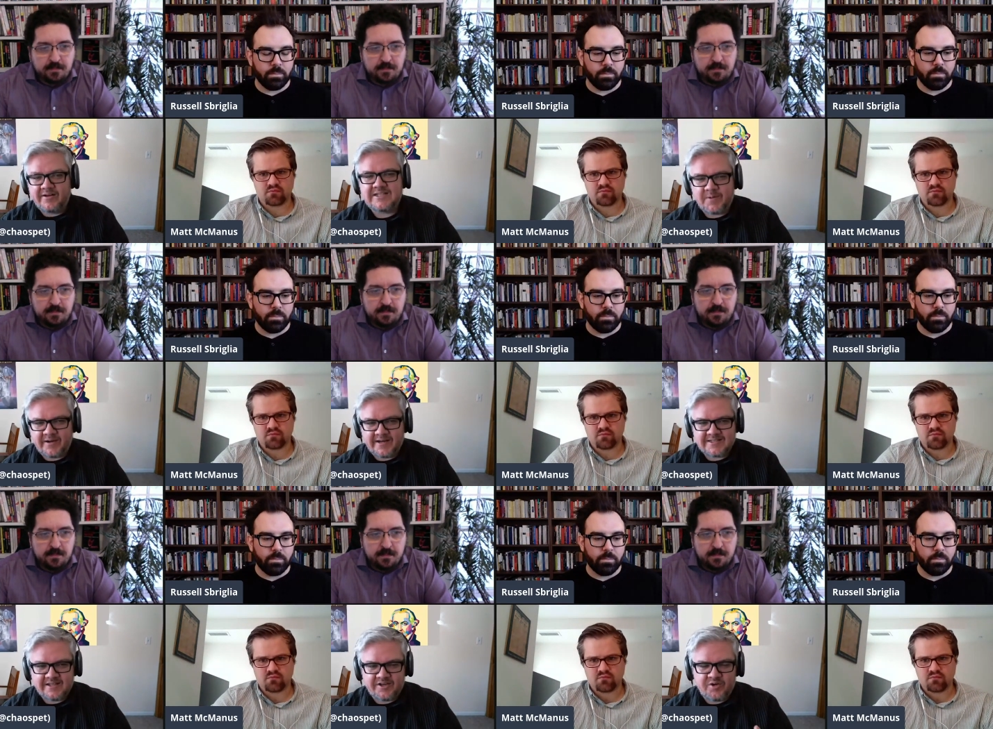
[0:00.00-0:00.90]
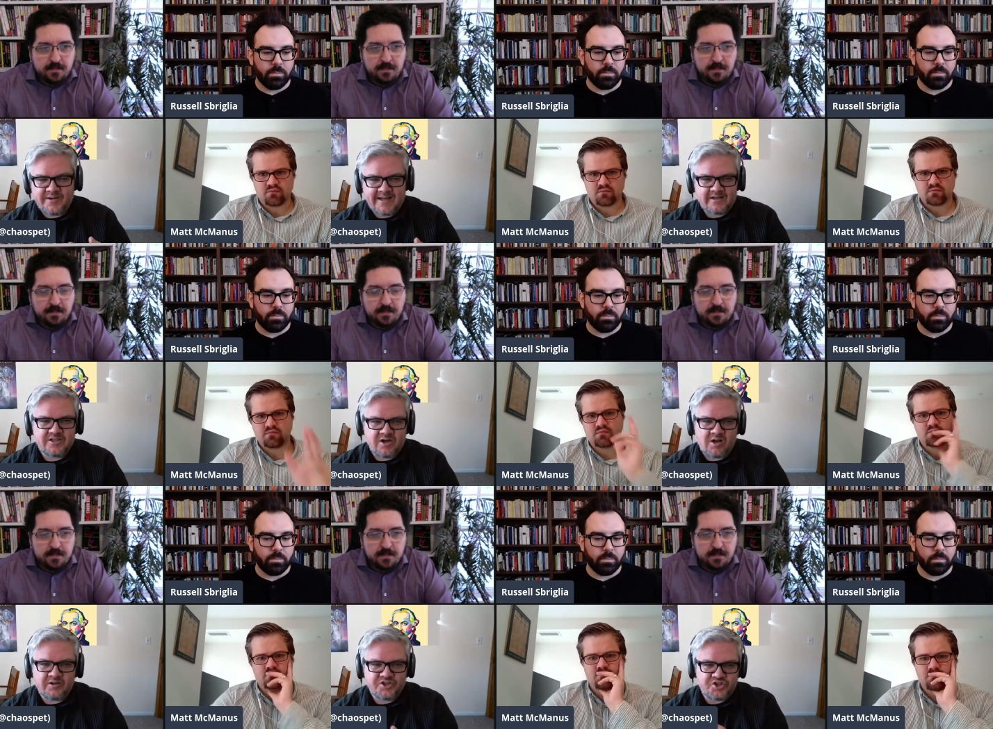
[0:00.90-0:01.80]
Speaker 1: experience, that you can get to
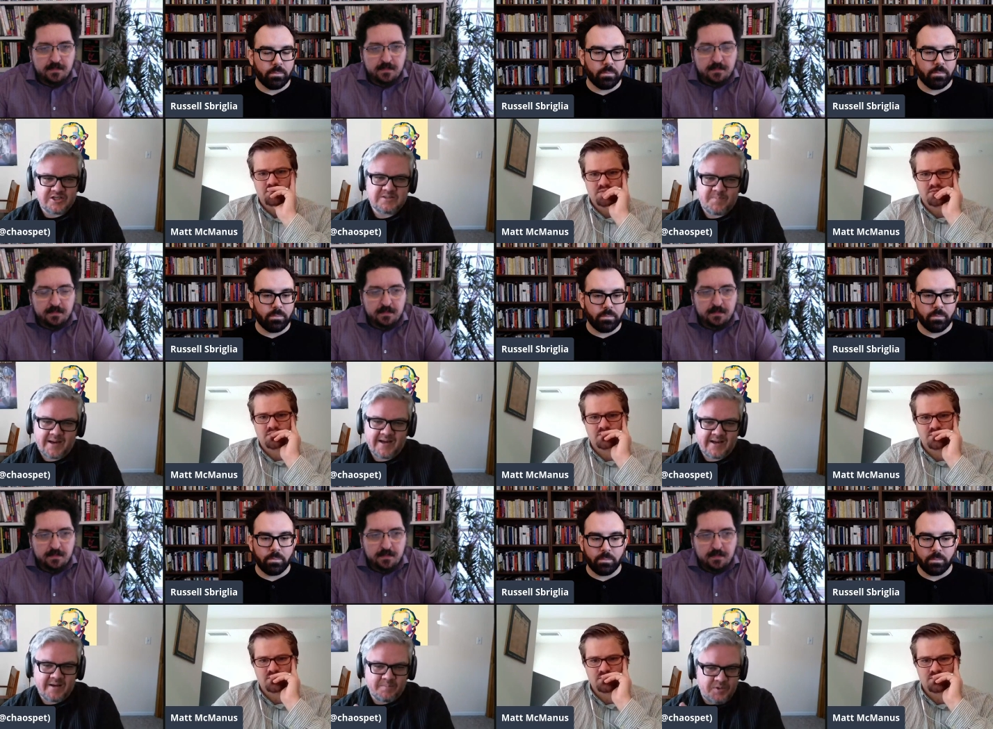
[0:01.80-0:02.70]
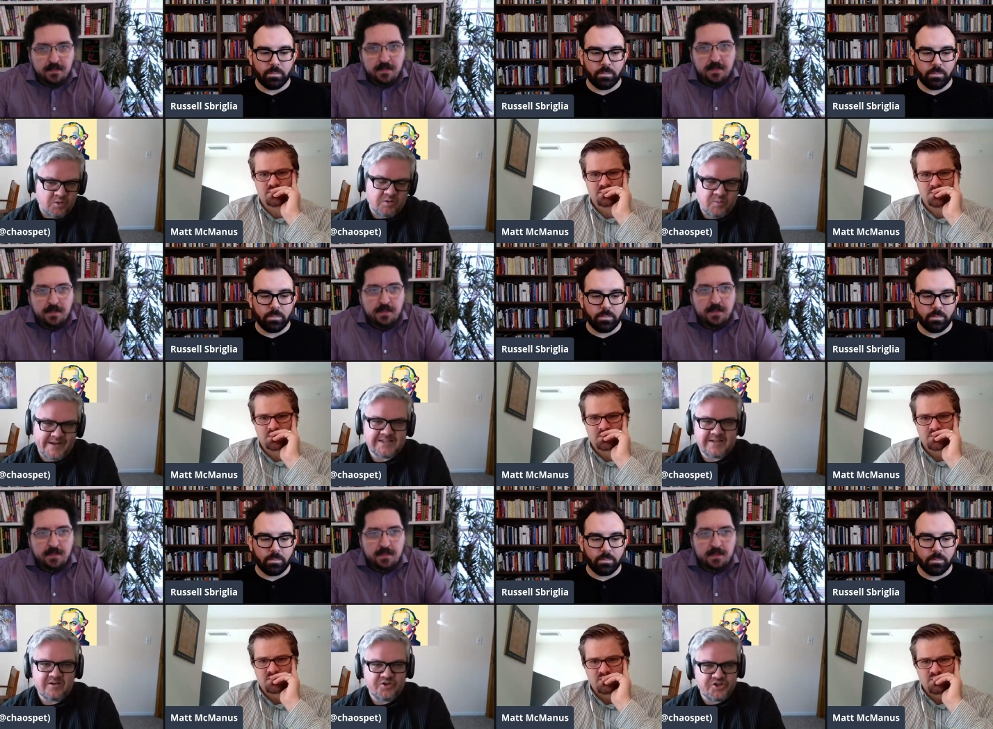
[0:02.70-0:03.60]
knowledge just by pure reason
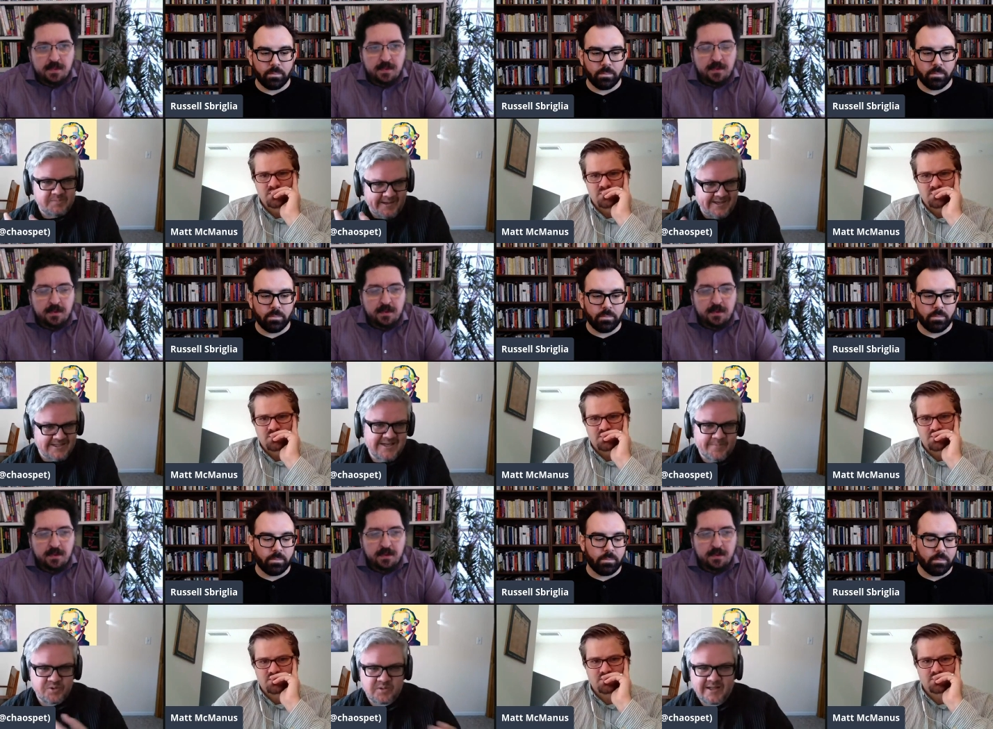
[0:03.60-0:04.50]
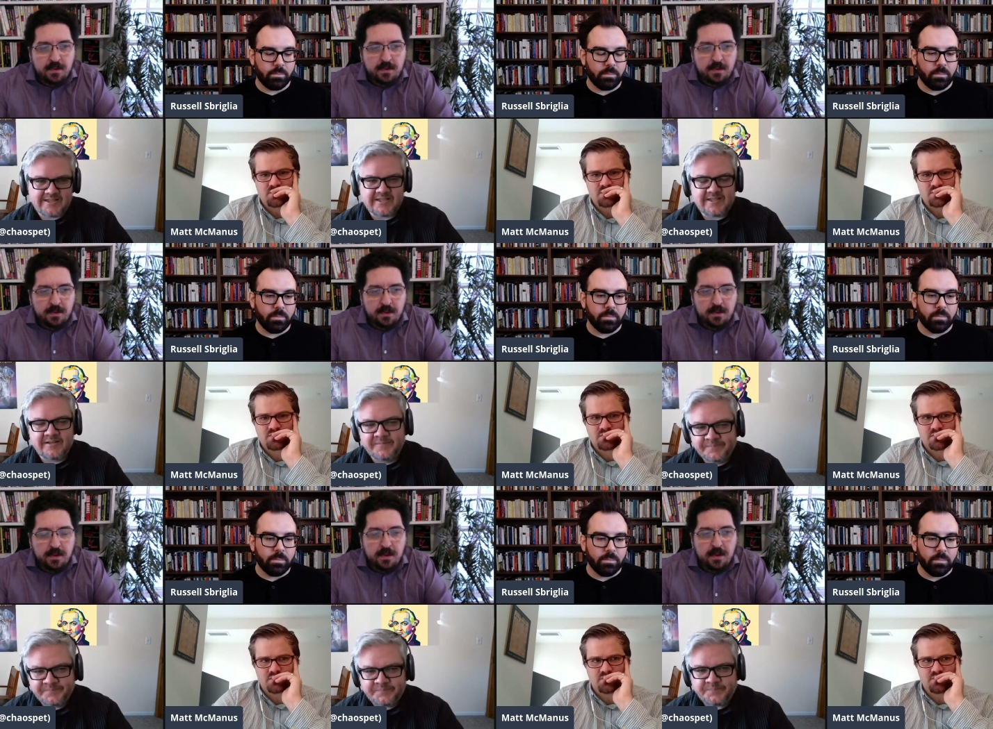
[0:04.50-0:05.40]
or just by conceptualizing.
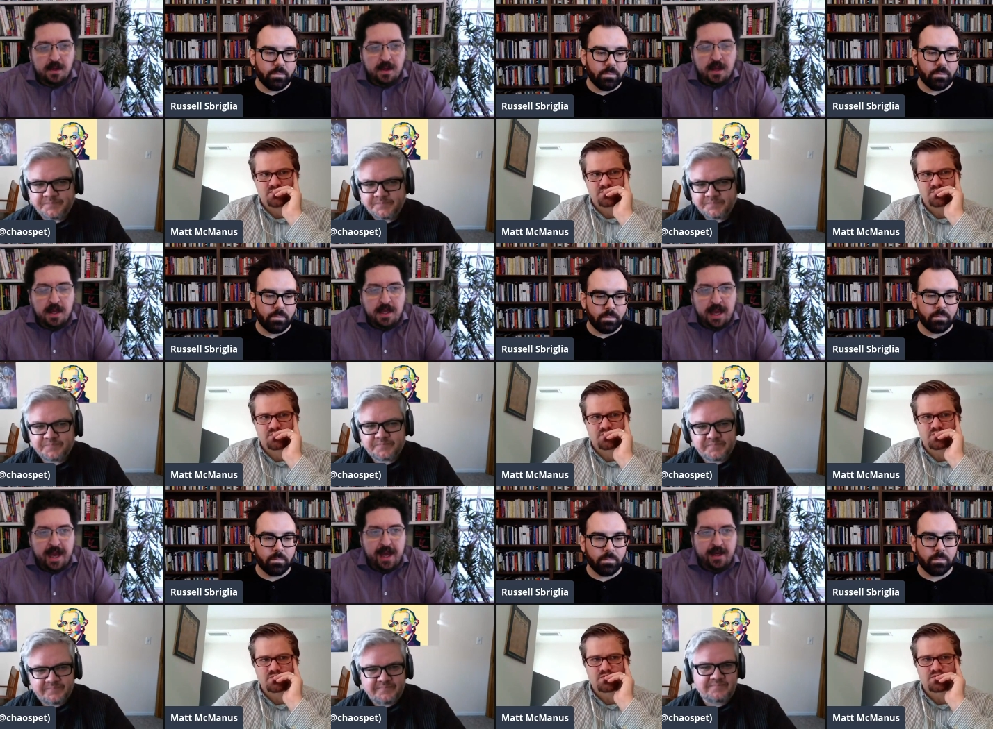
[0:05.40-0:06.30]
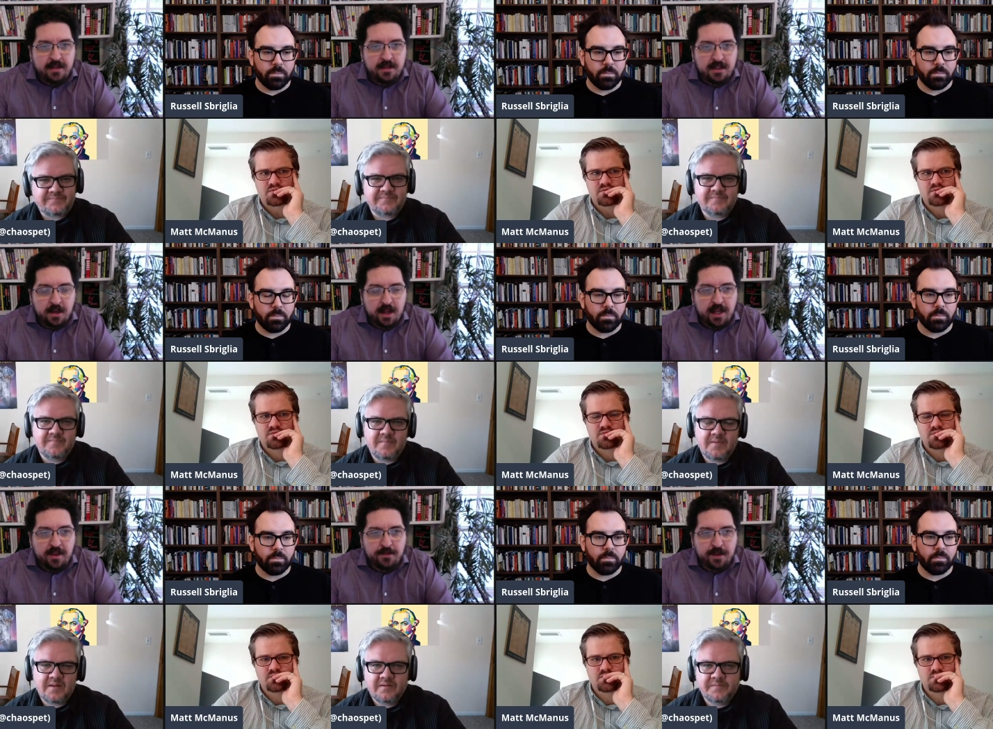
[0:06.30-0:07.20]
Speaker 2: Yeah. So
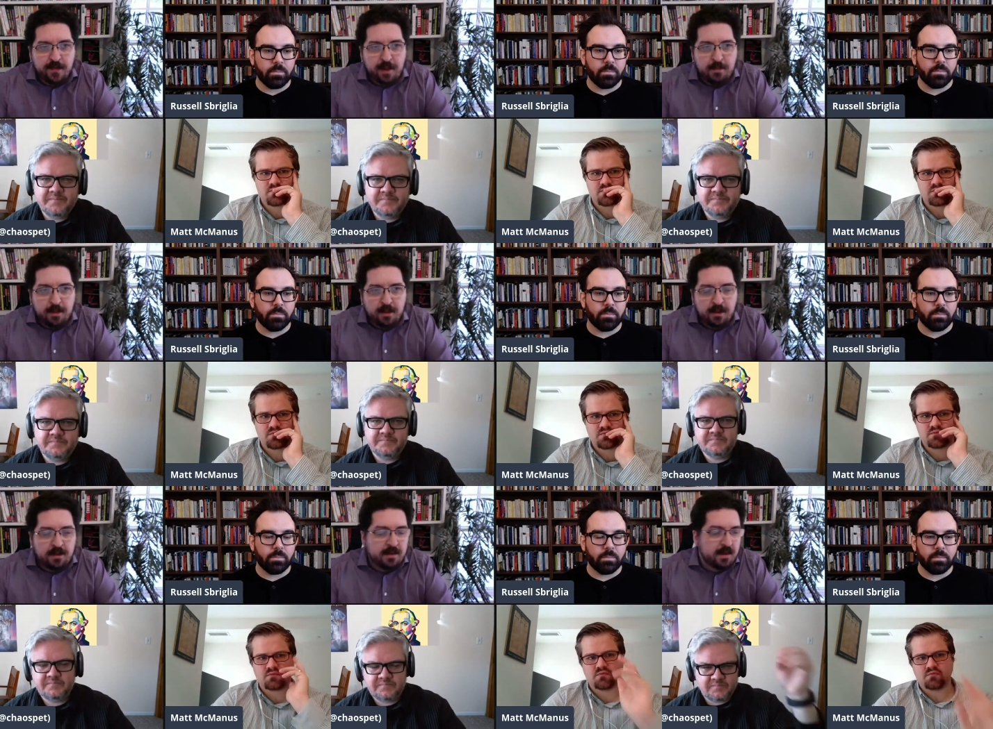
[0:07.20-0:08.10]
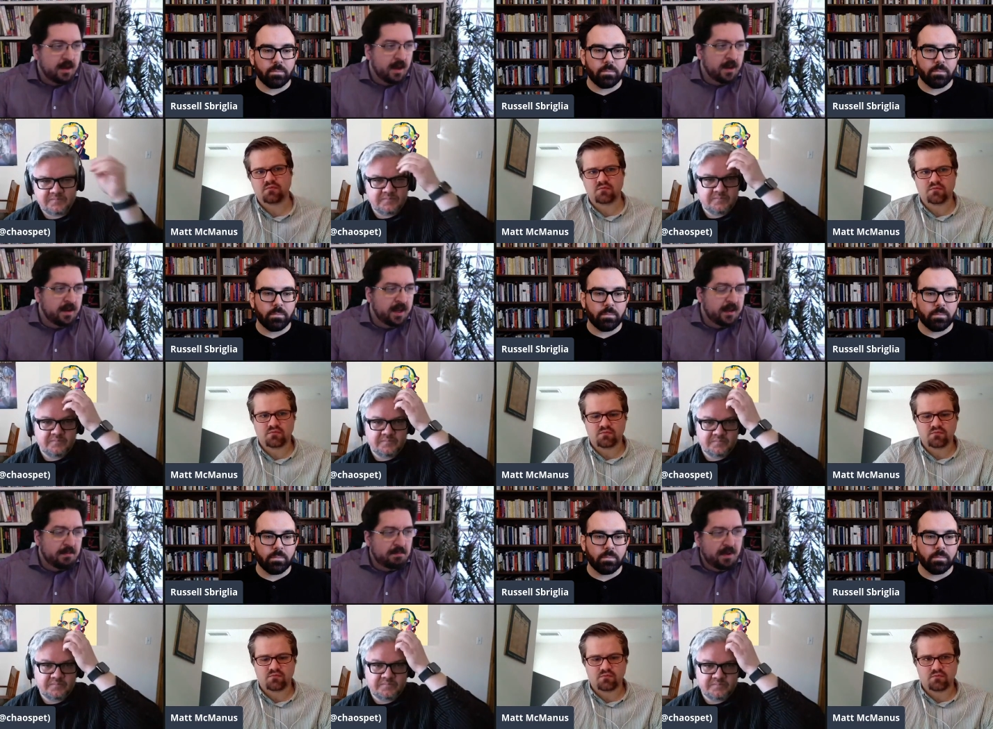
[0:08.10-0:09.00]
like if people, you know,
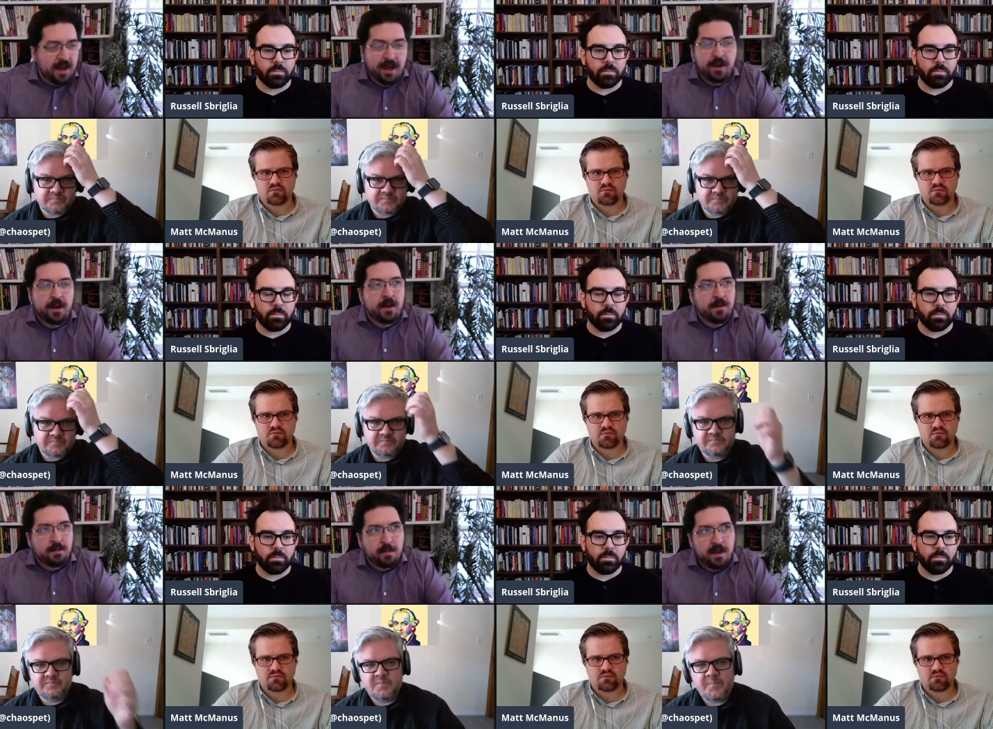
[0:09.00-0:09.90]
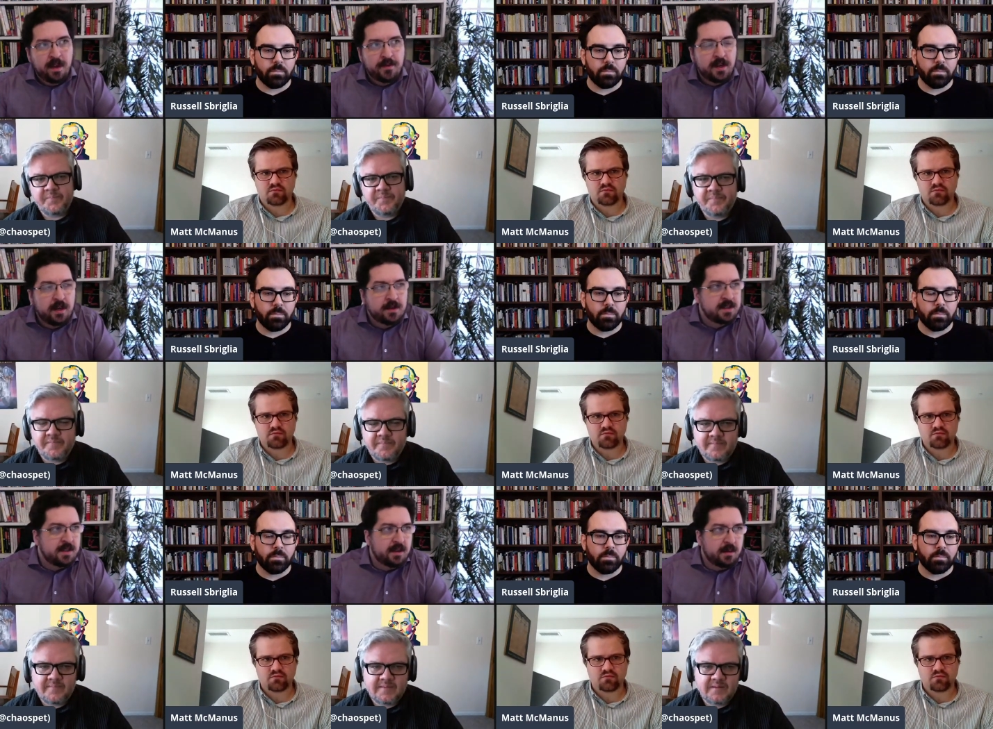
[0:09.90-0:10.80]
like, I don't know, you know, if they know
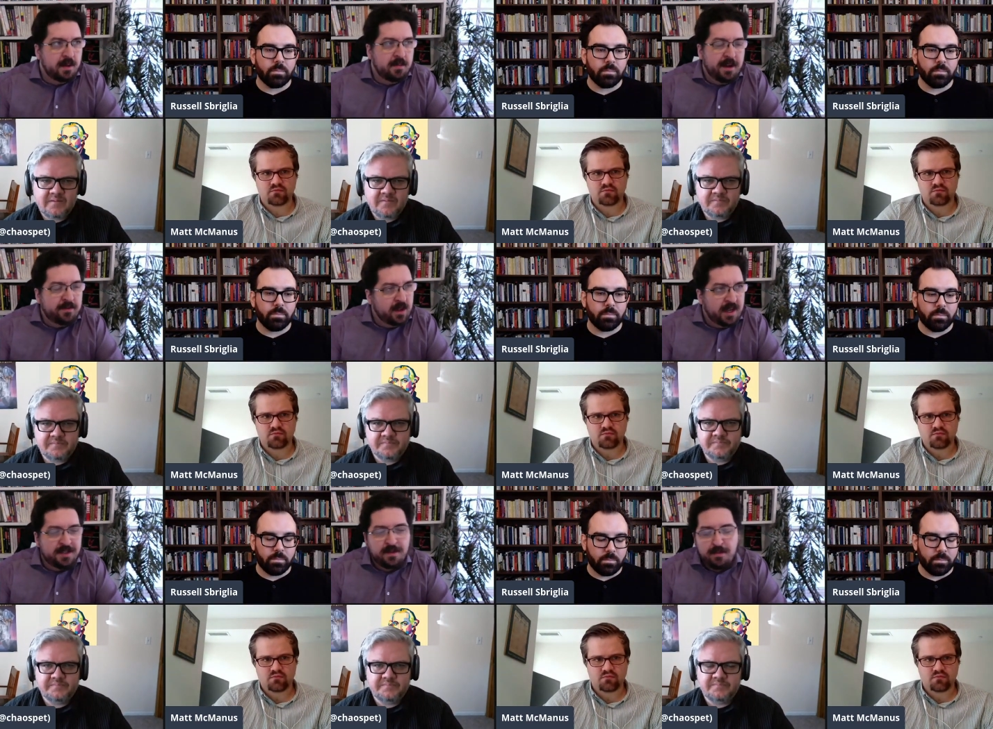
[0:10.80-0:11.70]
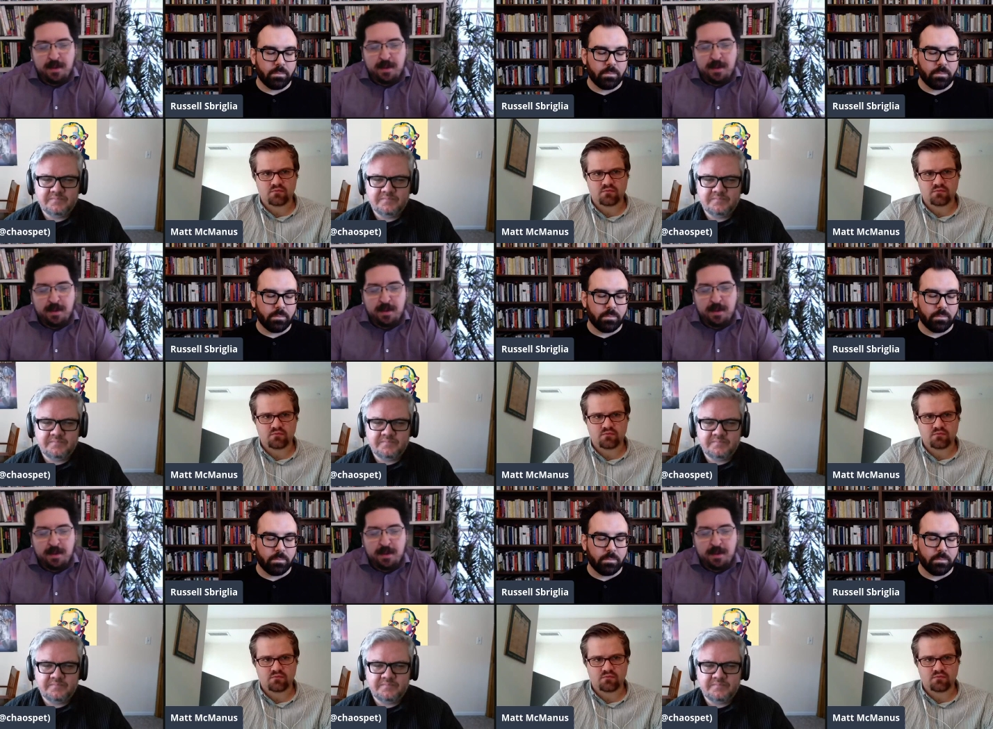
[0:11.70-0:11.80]
just a little bit about philosophy,